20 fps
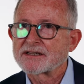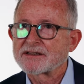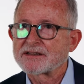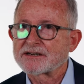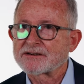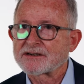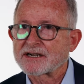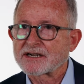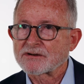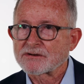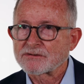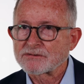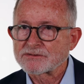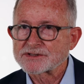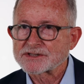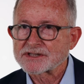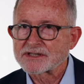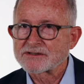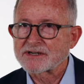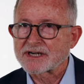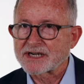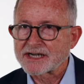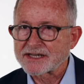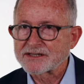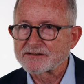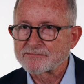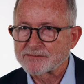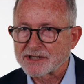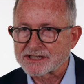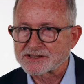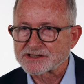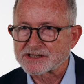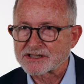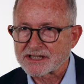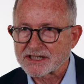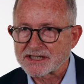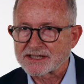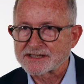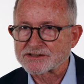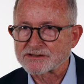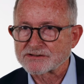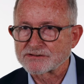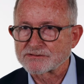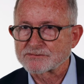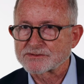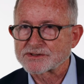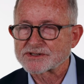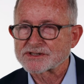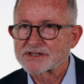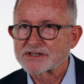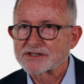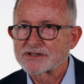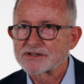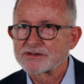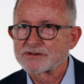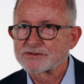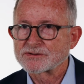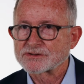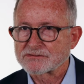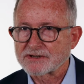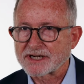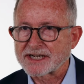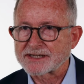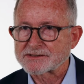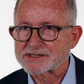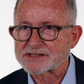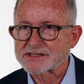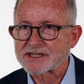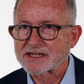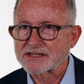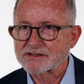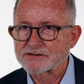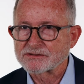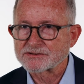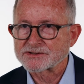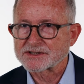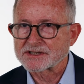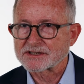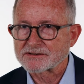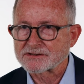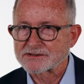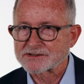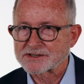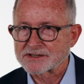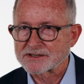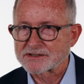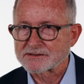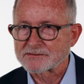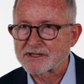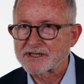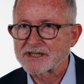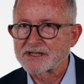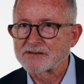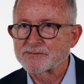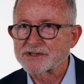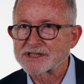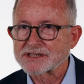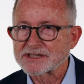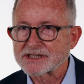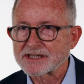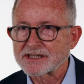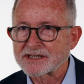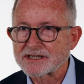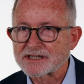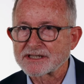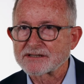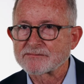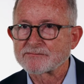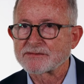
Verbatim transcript: There are also other marginalized groups whose rights are causing concern, in particular